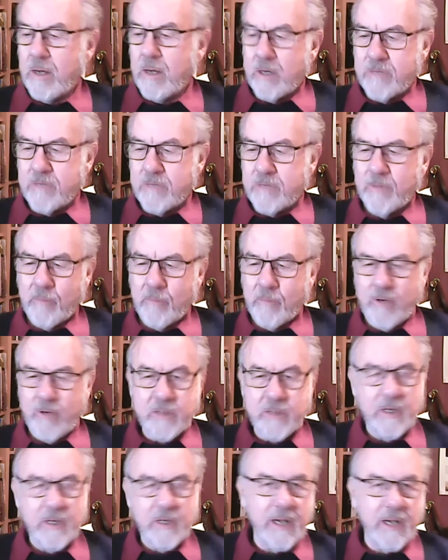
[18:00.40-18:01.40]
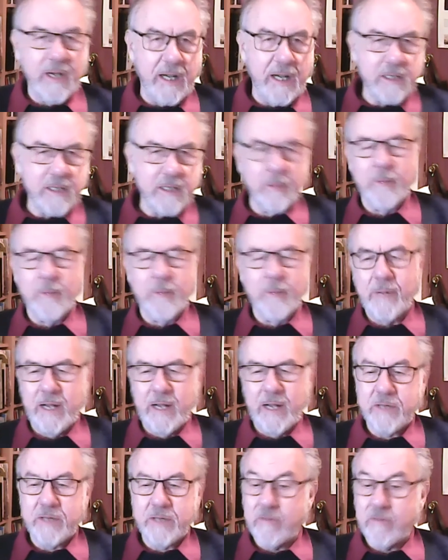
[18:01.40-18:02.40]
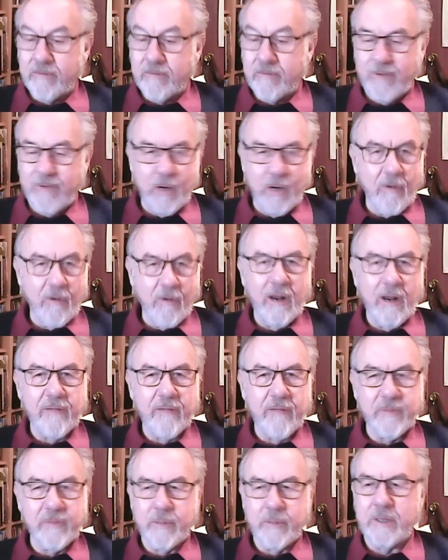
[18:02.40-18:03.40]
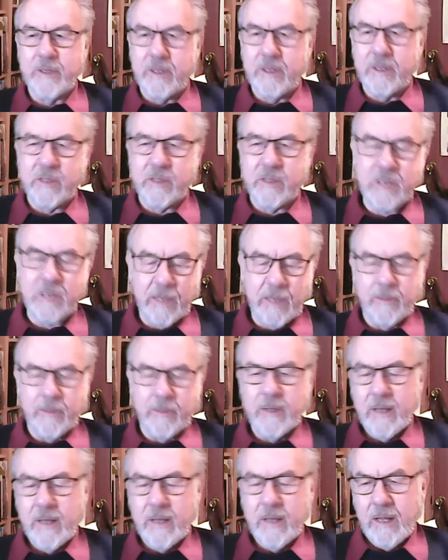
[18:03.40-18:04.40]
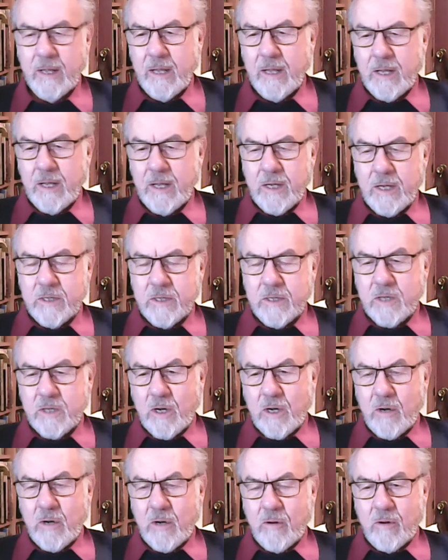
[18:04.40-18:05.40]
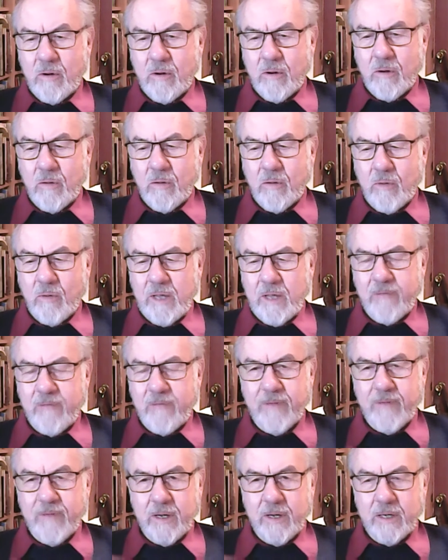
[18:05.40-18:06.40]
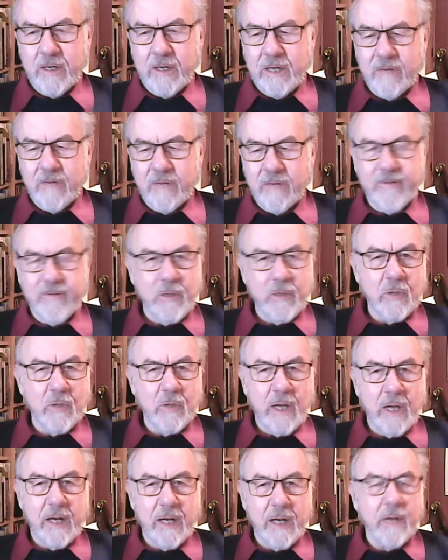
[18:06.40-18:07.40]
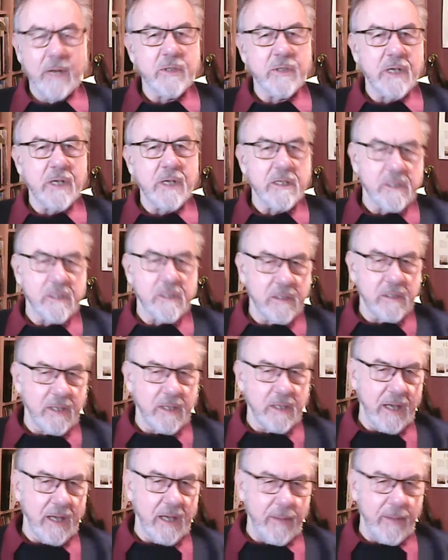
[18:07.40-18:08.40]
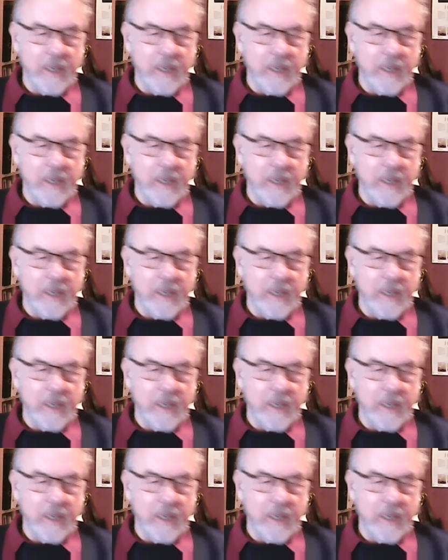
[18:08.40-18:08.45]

his footprints and cast them in plaster and photographed them and did the segment. So when they found I'd done a field guide, I was asked to come in